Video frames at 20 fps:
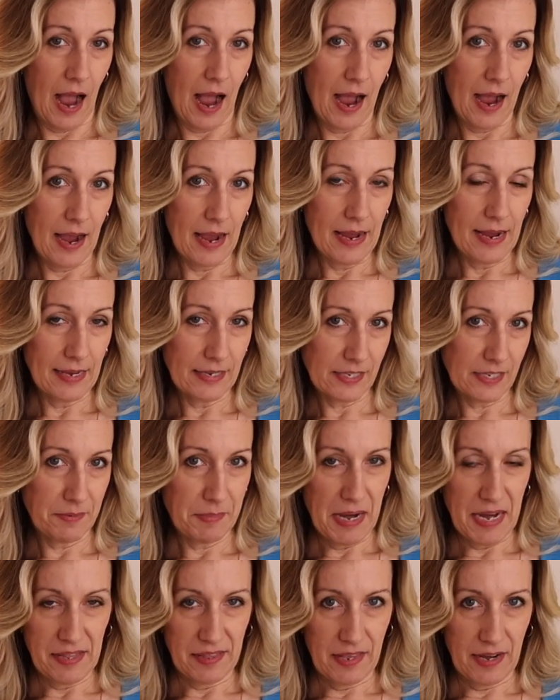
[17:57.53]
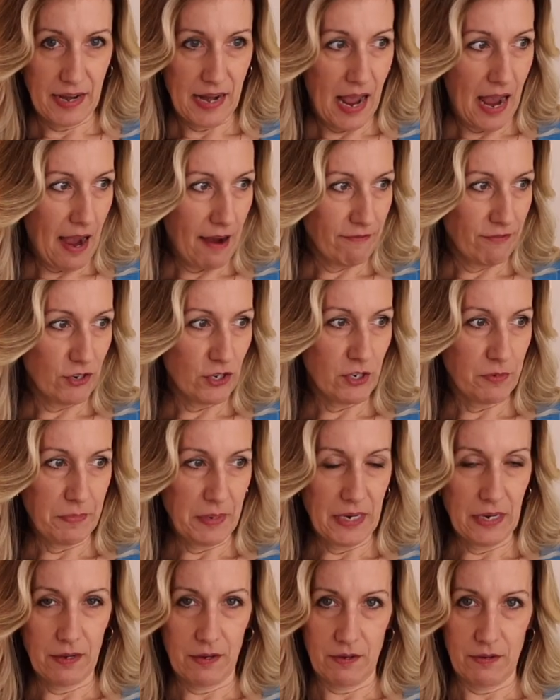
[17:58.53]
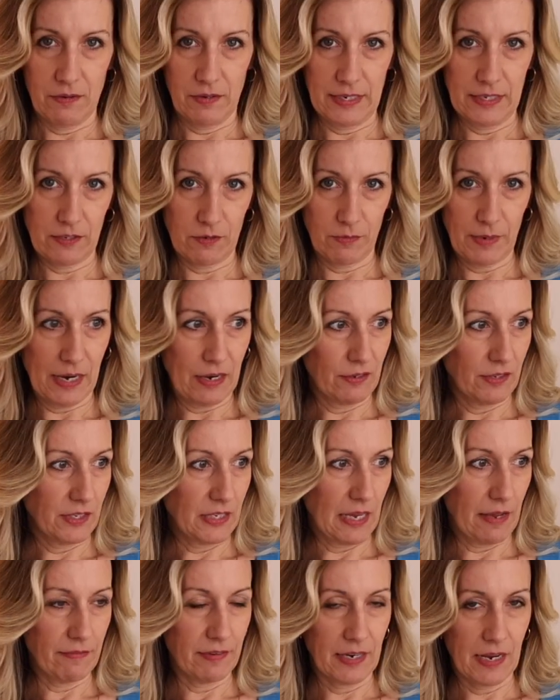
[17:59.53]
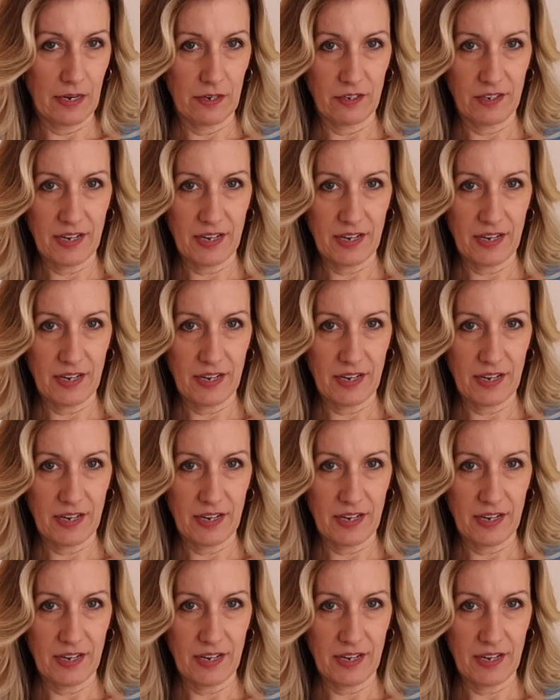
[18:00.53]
I estimate that an average meal is around 700